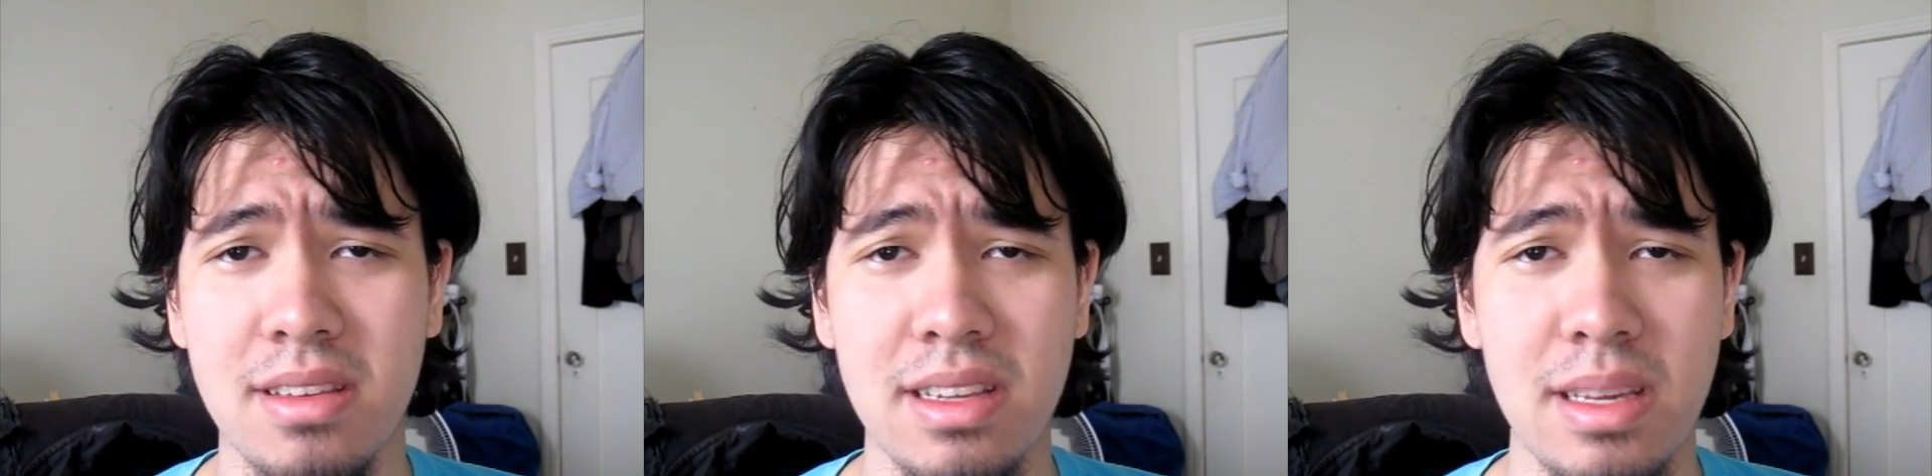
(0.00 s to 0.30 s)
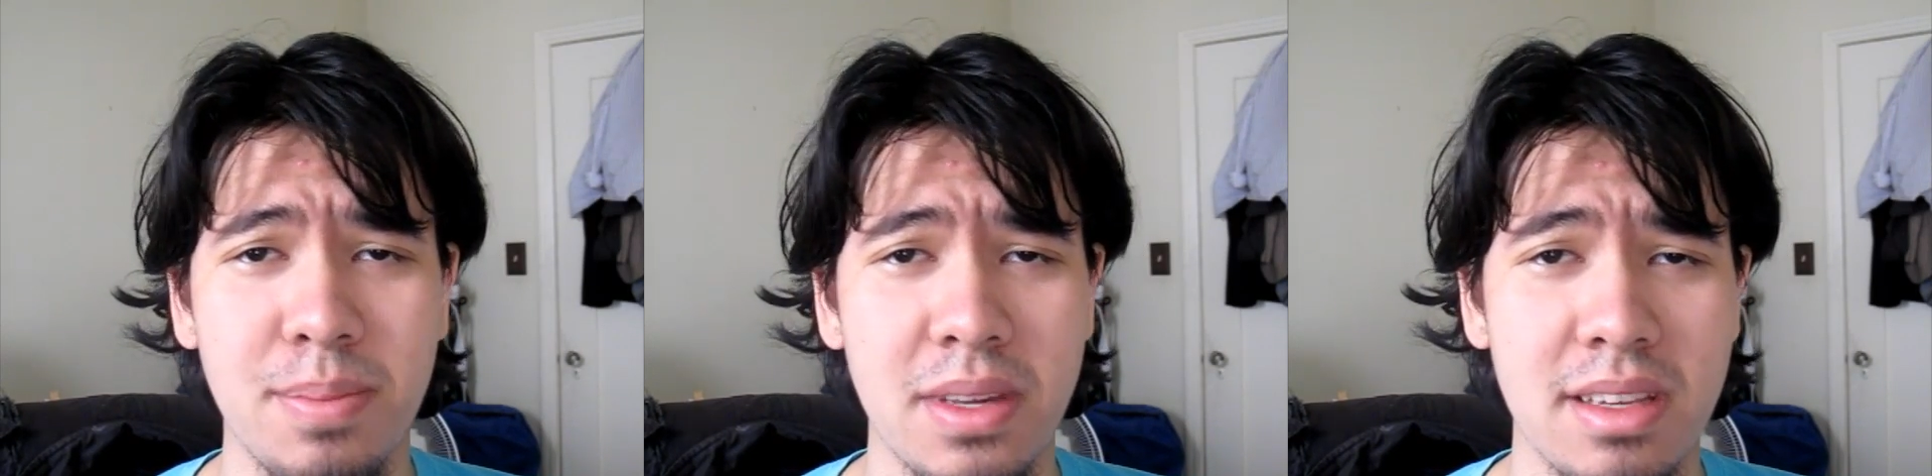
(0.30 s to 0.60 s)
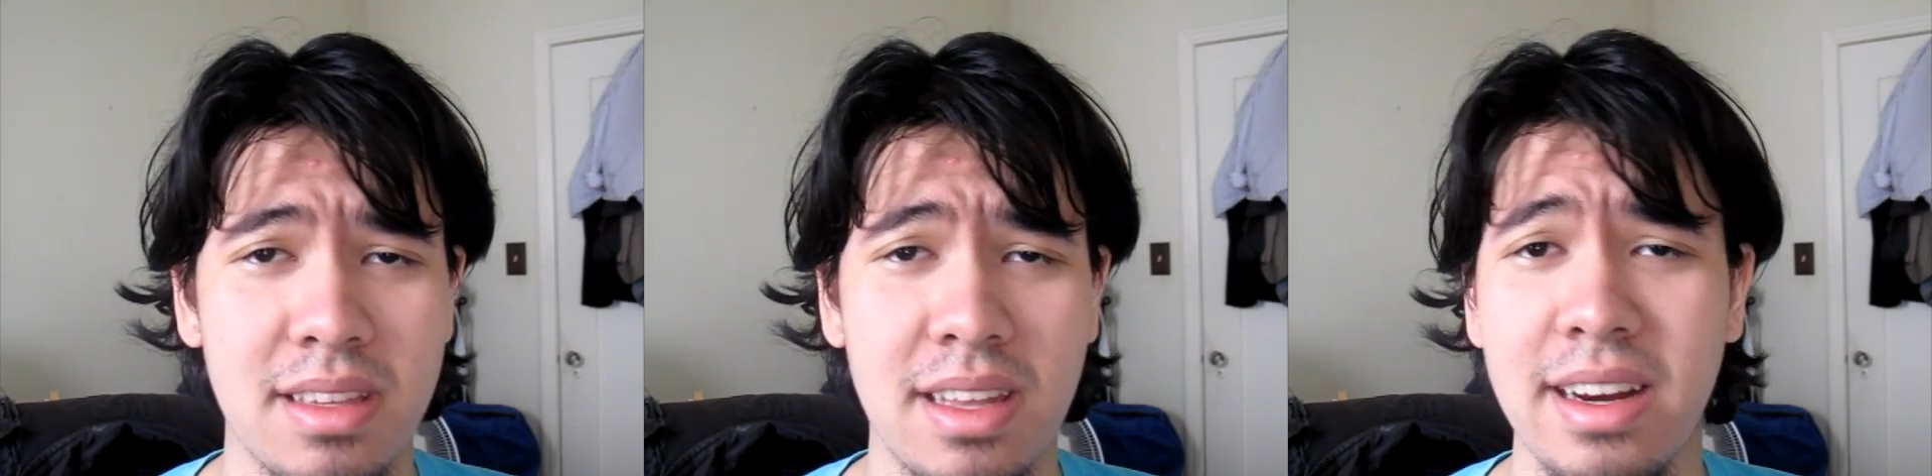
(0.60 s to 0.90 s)
sleepy
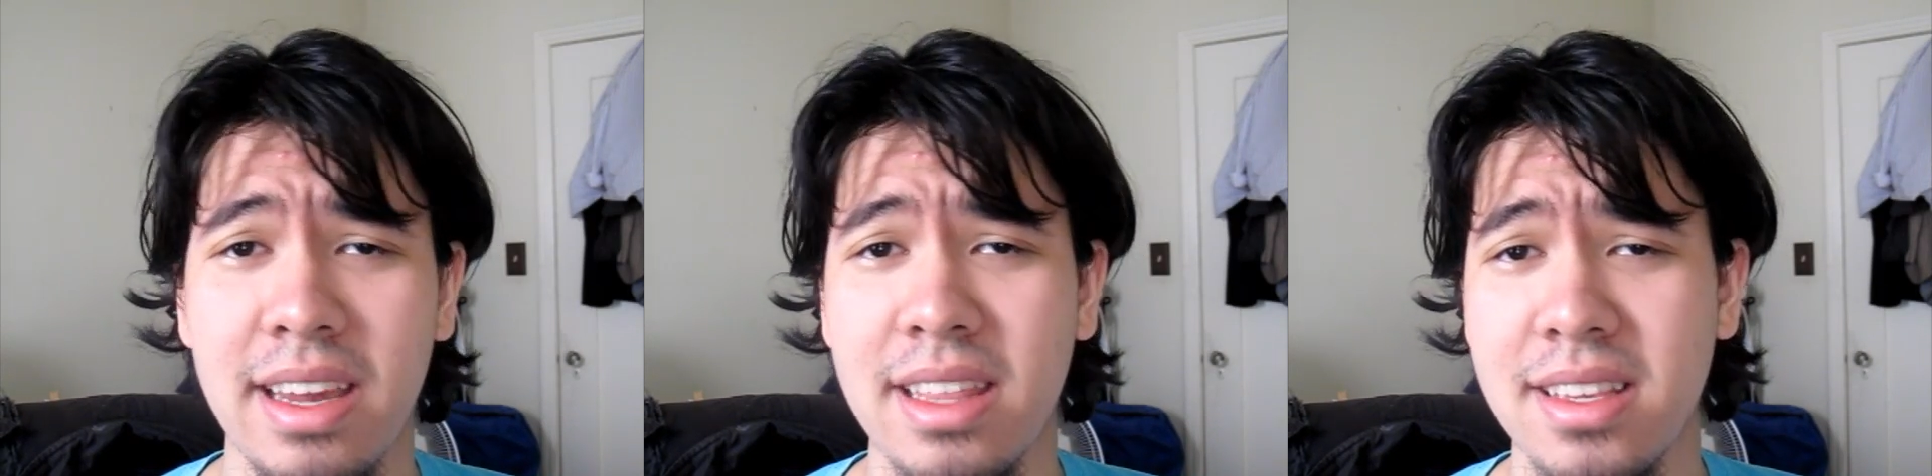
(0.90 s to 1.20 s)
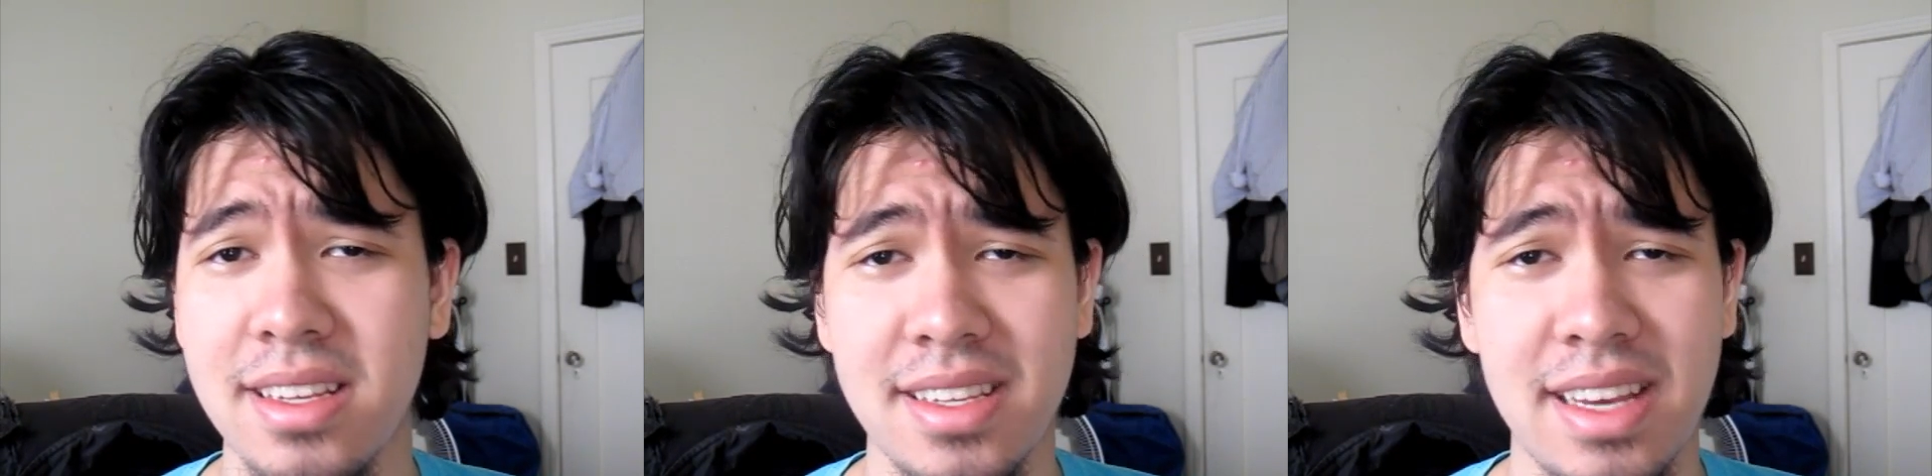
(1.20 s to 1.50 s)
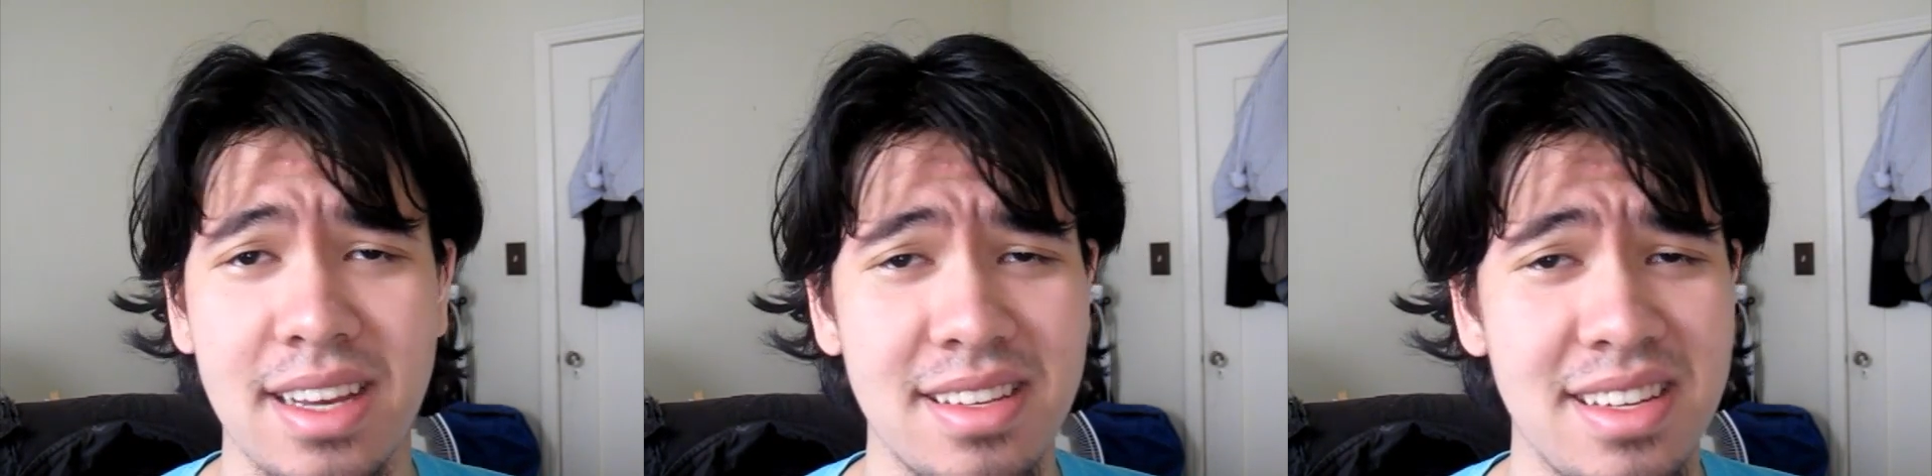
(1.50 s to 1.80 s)
is that I get this
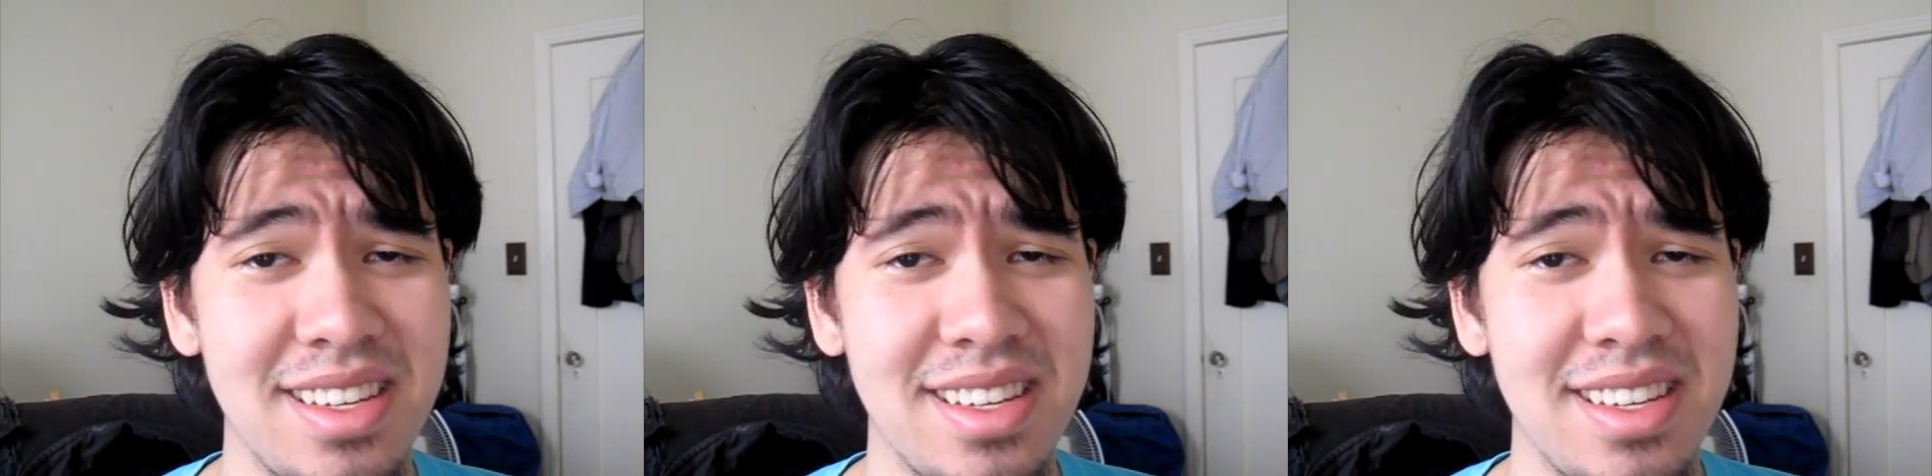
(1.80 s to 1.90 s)
sexy,